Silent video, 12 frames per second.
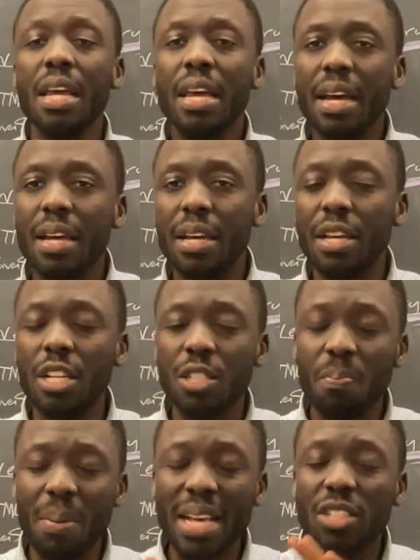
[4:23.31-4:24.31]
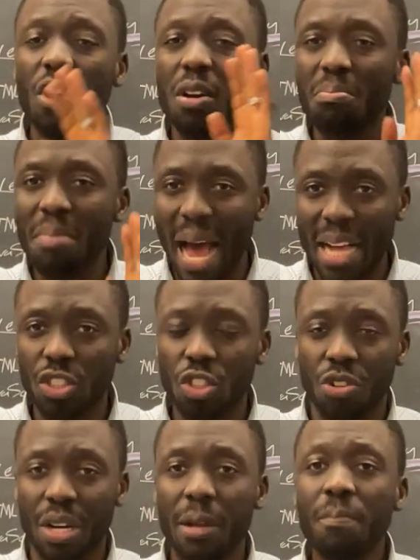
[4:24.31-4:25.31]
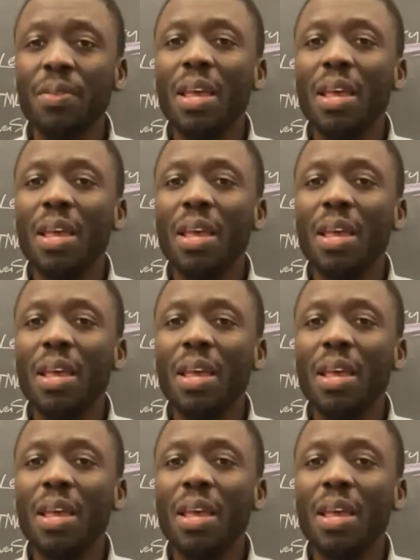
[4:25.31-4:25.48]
it's based on mastery,